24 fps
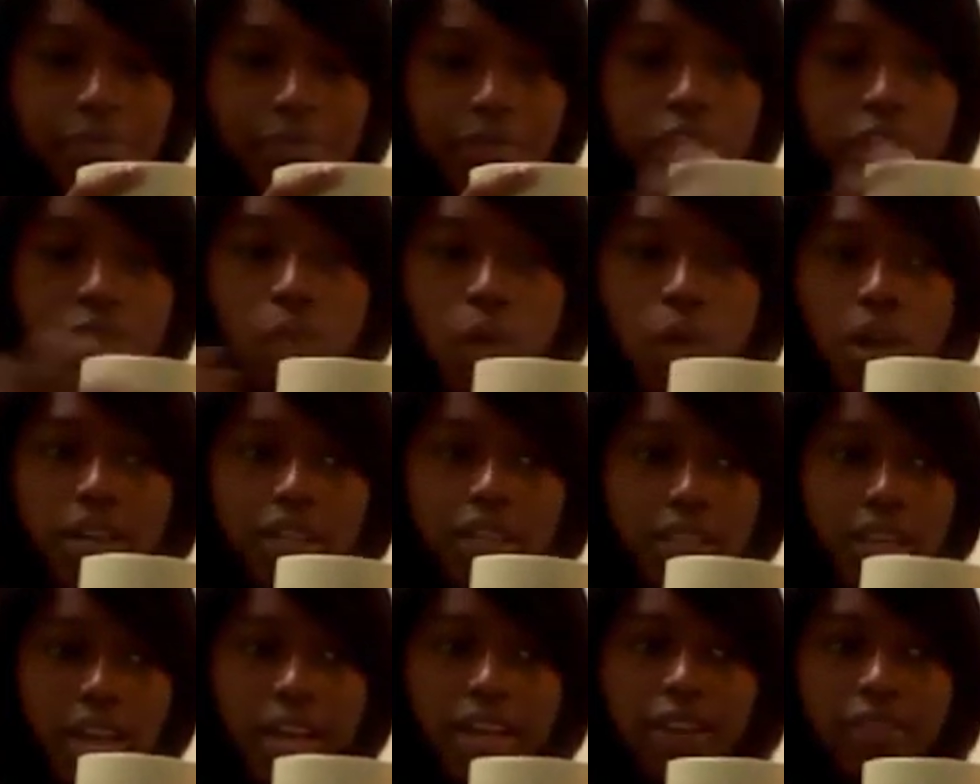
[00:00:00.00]
You want
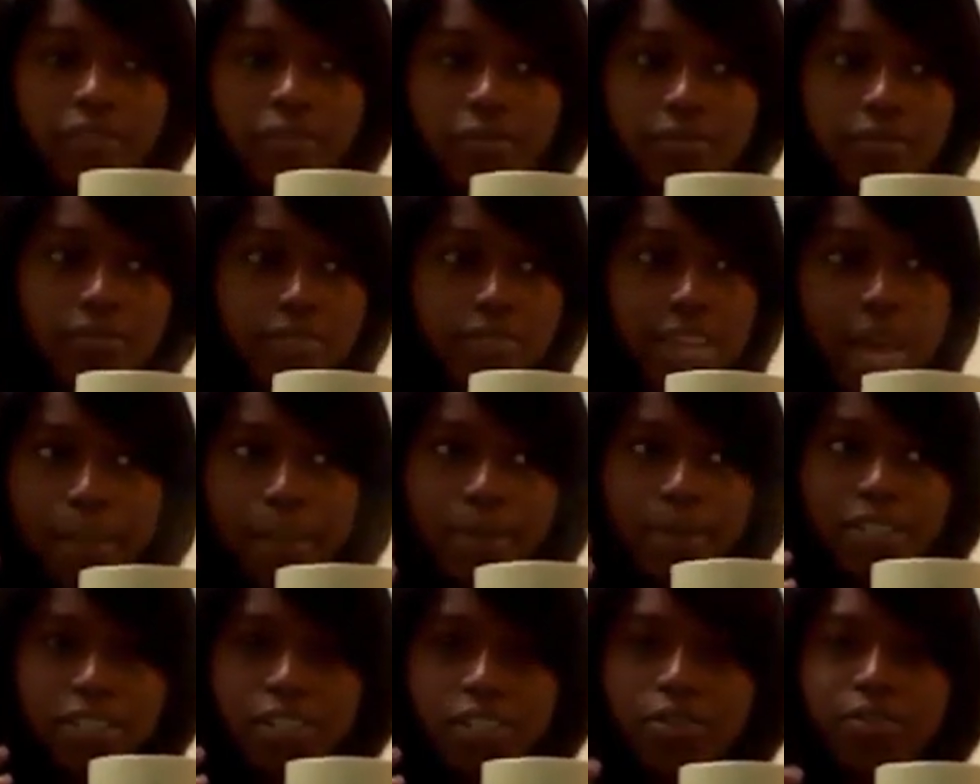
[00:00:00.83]
to kind of
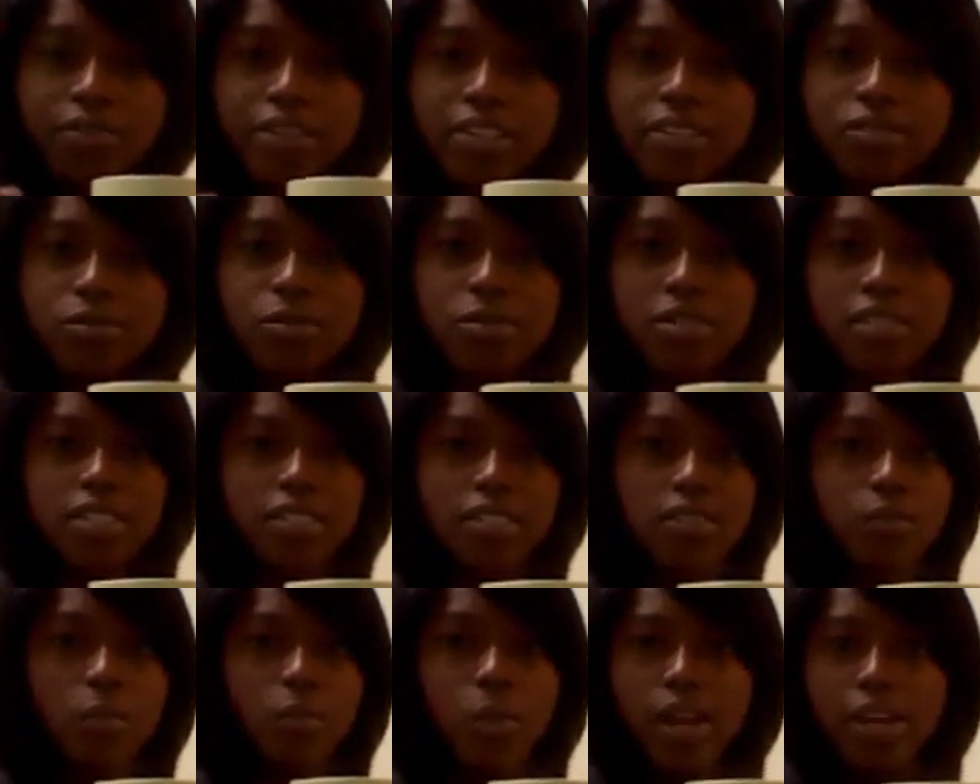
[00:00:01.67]
tap into your resources.